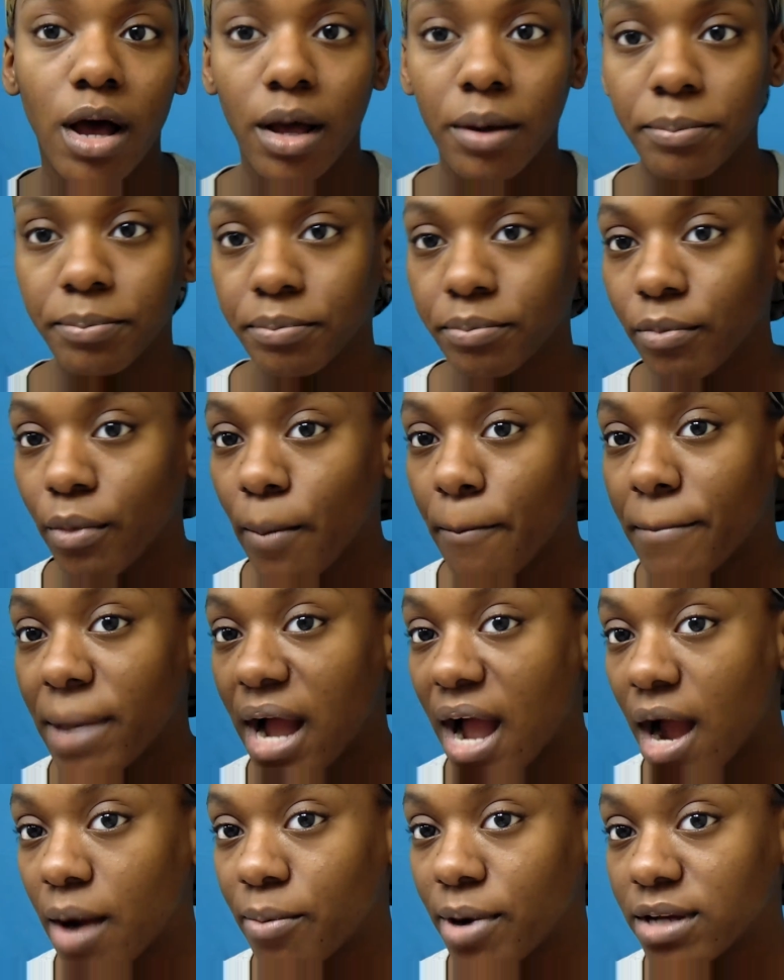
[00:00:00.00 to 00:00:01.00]

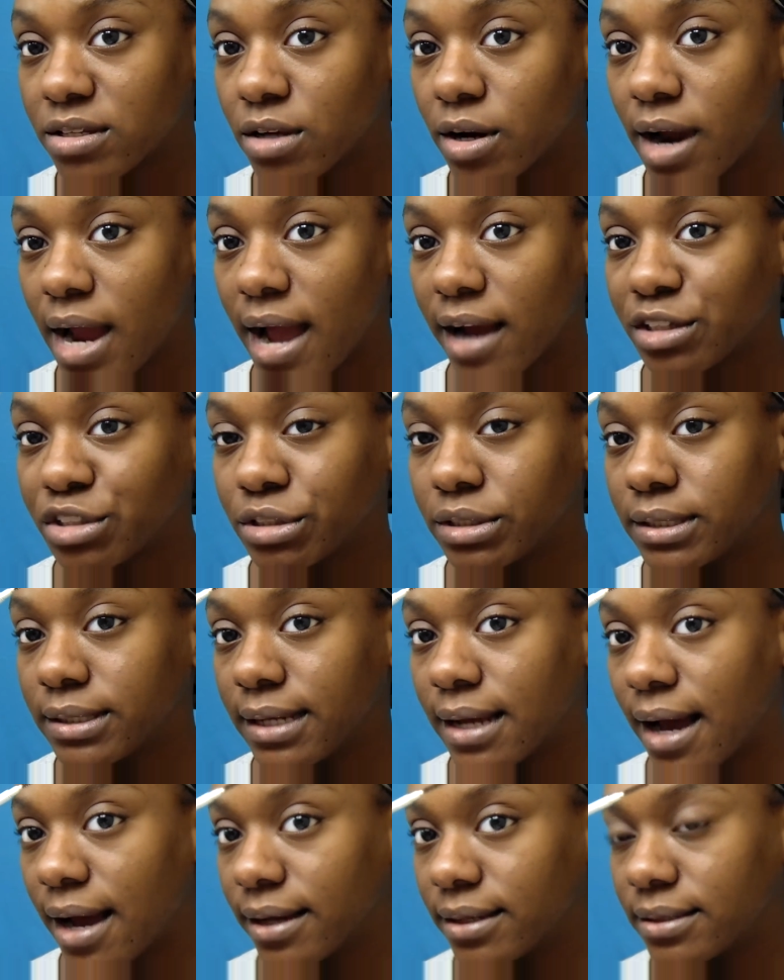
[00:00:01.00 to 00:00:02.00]
My eyebrows are actually
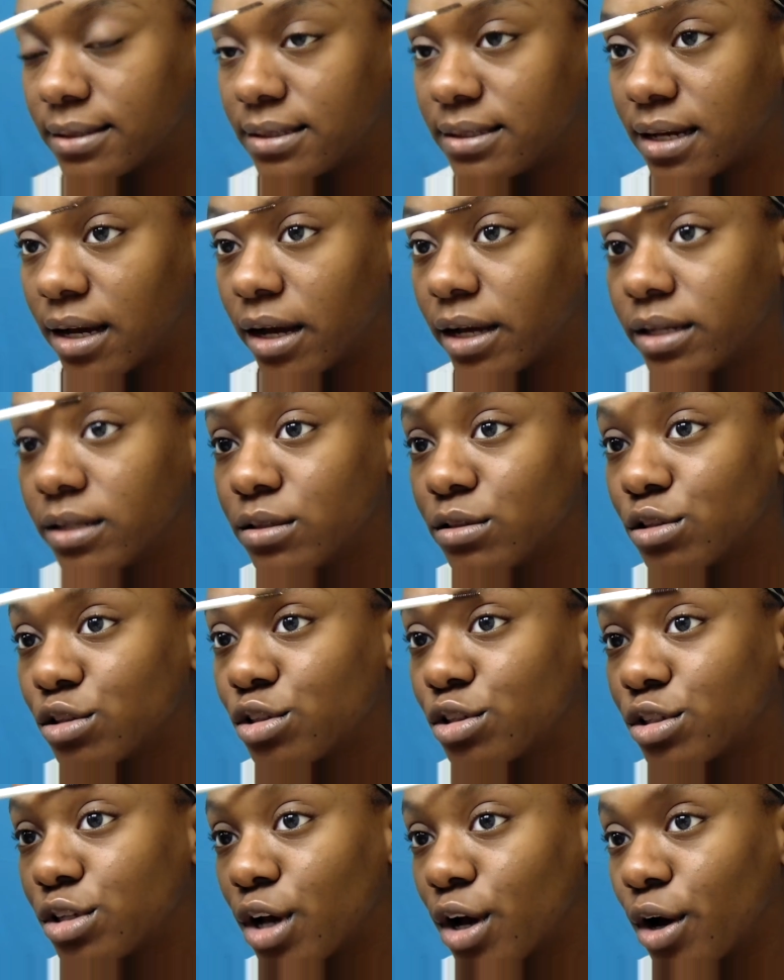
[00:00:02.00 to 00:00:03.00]
not done,
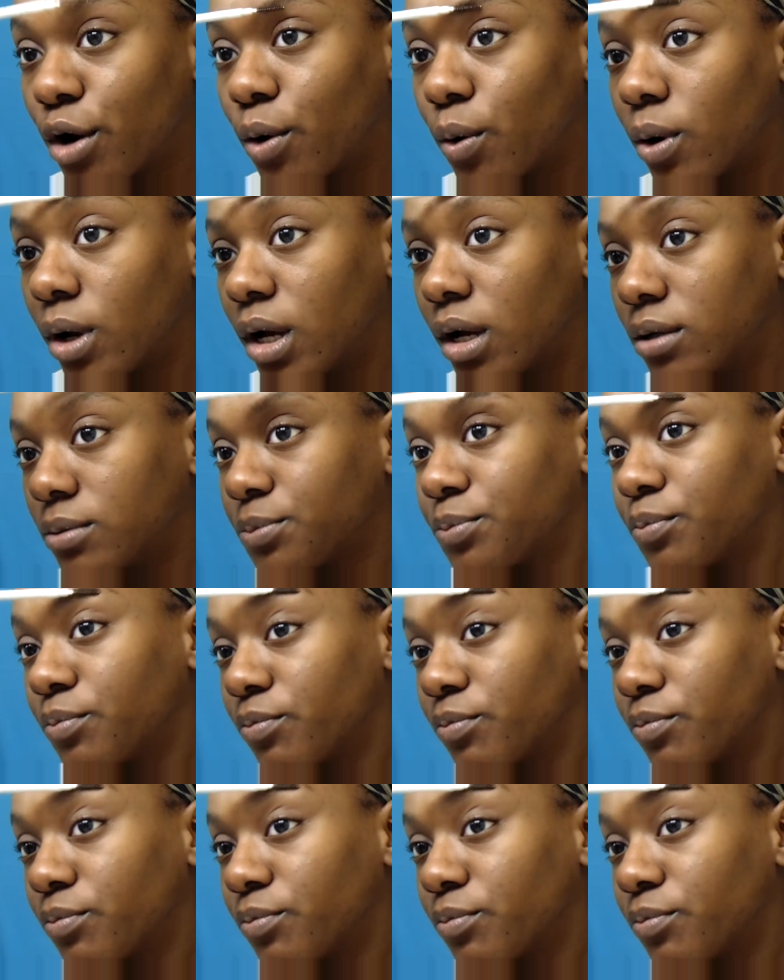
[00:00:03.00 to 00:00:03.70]
so